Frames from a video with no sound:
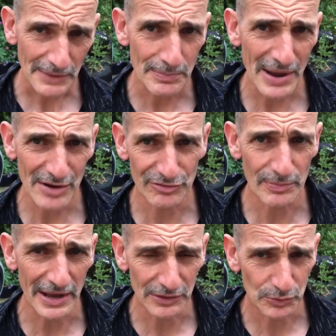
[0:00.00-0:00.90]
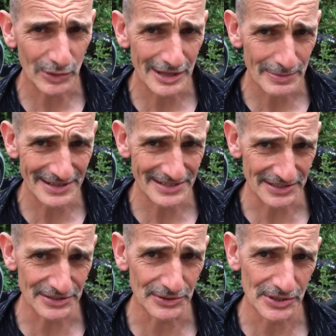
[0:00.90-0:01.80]
pound for pound one of the best
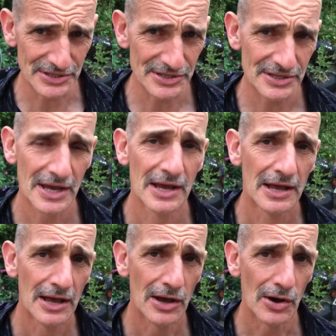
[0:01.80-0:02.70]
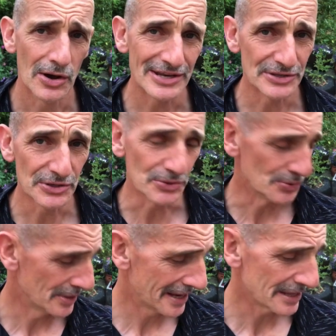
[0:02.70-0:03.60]
exercises I do
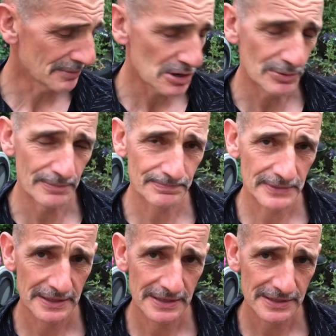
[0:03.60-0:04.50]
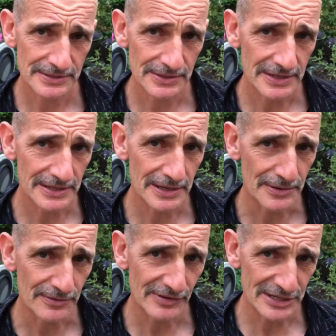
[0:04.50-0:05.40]
at the moment. So there you go,
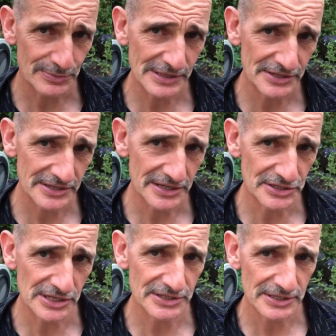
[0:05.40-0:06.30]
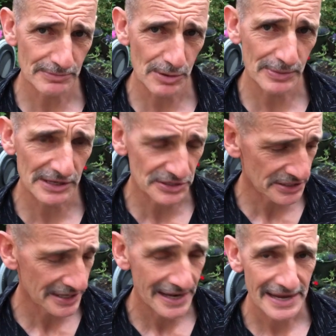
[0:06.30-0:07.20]
flexibility, agility,
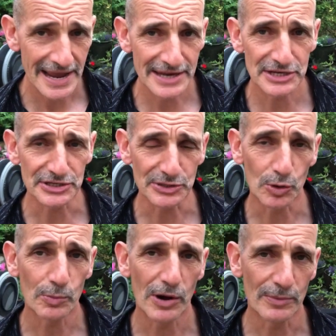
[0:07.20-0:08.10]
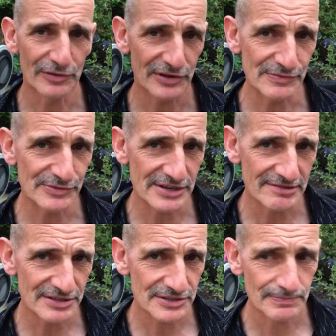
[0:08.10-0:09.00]
mobility, energy, all part of my Fame
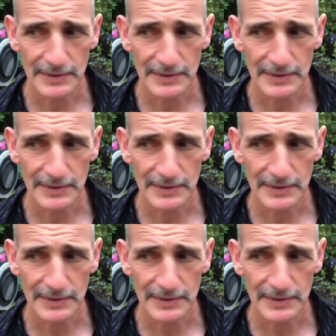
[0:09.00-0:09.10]
series.